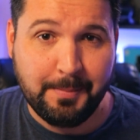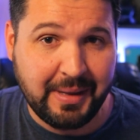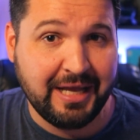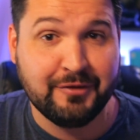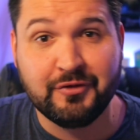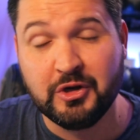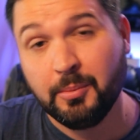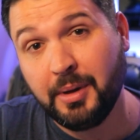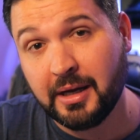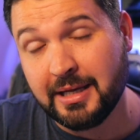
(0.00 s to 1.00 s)
bang for your
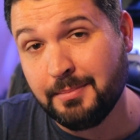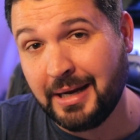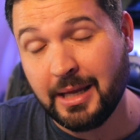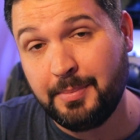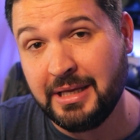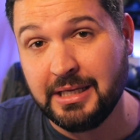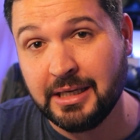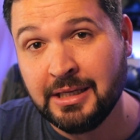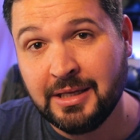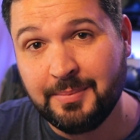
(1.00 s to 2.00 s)
buck, in my opinion.
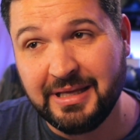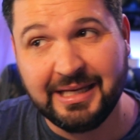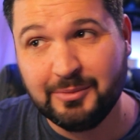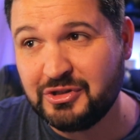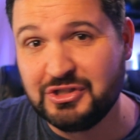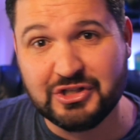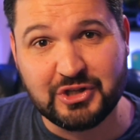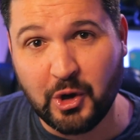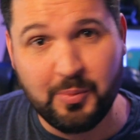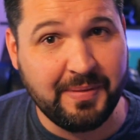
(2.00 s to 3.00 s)
Being able to
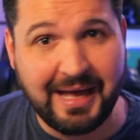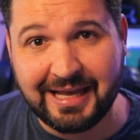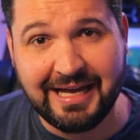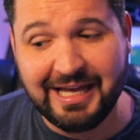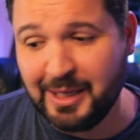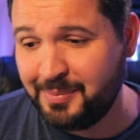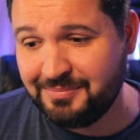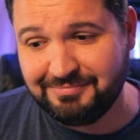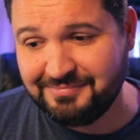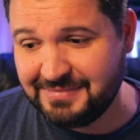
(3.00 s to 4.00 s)
just open that guy up,
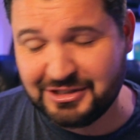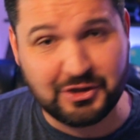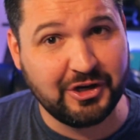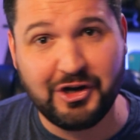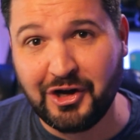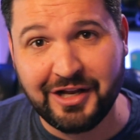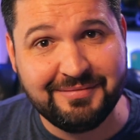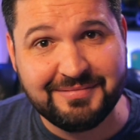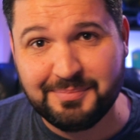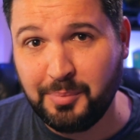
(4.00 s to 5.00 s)
turn it
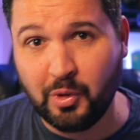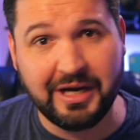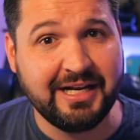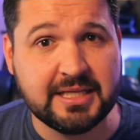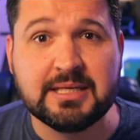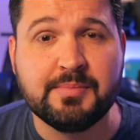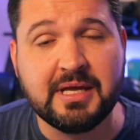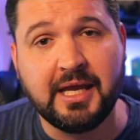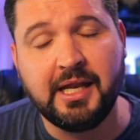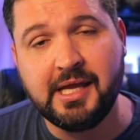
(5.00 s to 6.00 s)
on, point it at
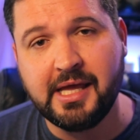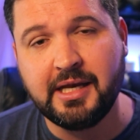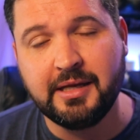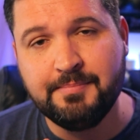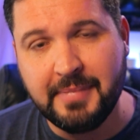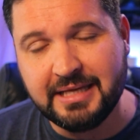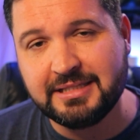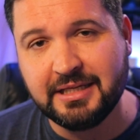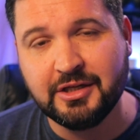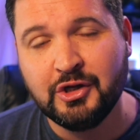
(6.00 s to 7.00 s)
something, and get an
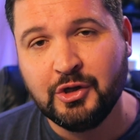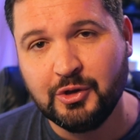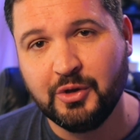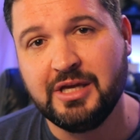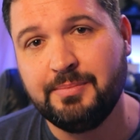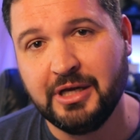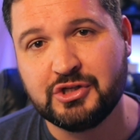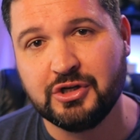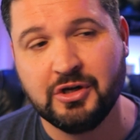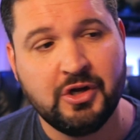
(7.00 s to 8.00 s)
amazing looking
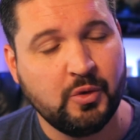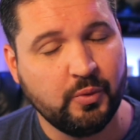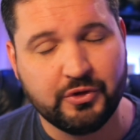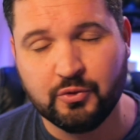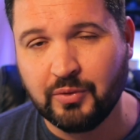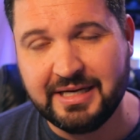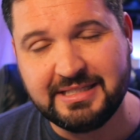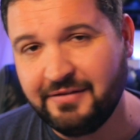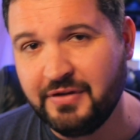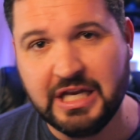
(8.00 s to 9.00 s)
picture with great
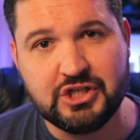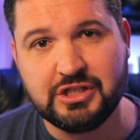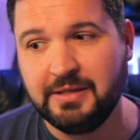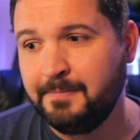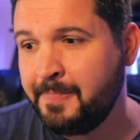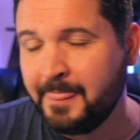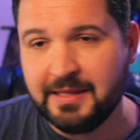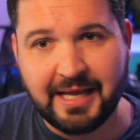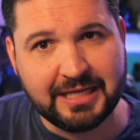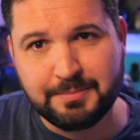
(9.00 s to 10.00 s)
definition,
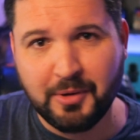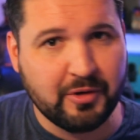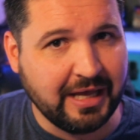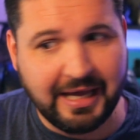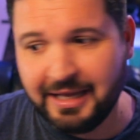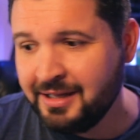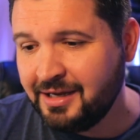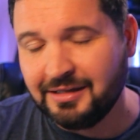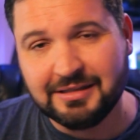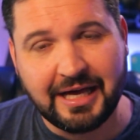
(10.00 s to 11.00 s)
nice bokeh,
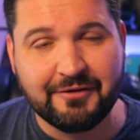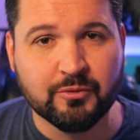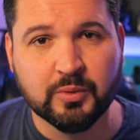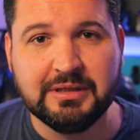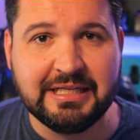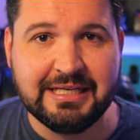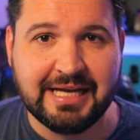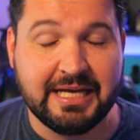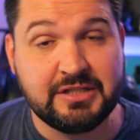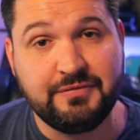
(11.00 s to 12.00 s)
a lot of really
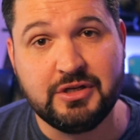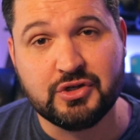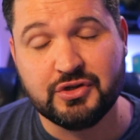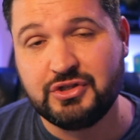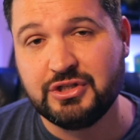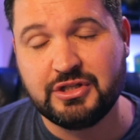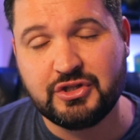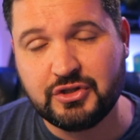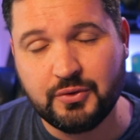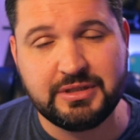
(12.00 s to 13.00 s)
nice features, just
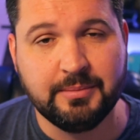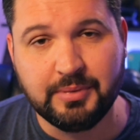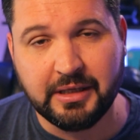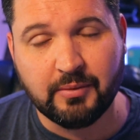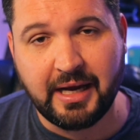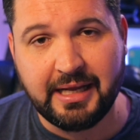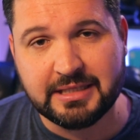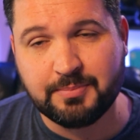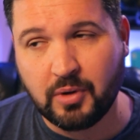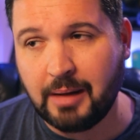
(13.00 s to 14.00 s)
so simply, right?
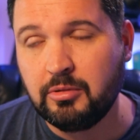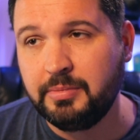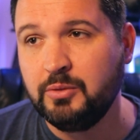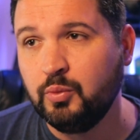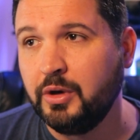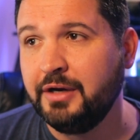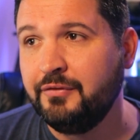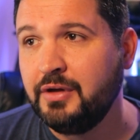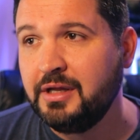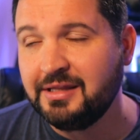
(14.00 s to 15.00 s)
It's probably one
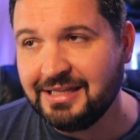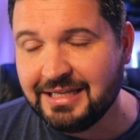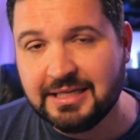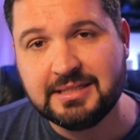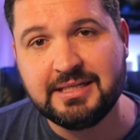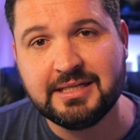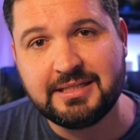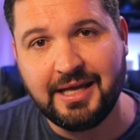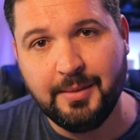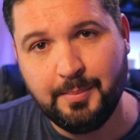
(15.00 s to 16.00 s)
of the
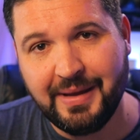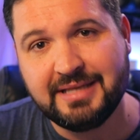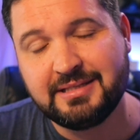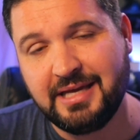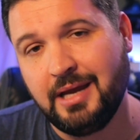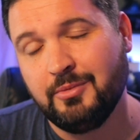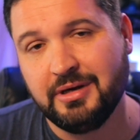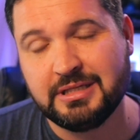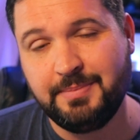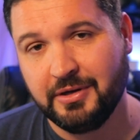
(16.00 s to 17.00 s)
easiest and best camera
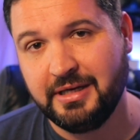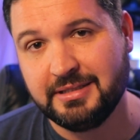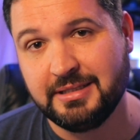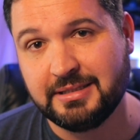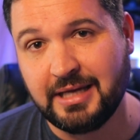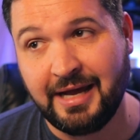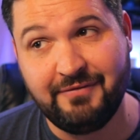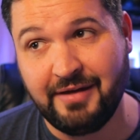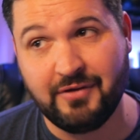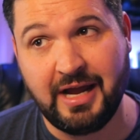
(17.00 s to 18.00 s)
experiences
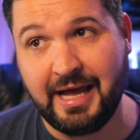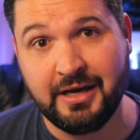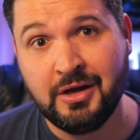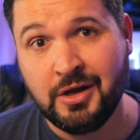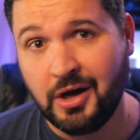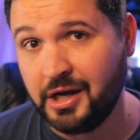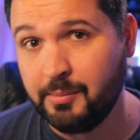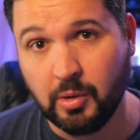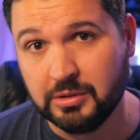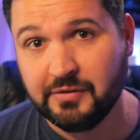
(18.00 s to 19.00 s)
I've ever had on a
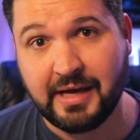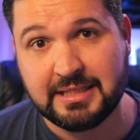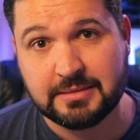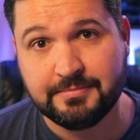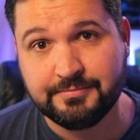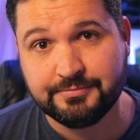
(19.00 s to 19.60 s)
mobile device.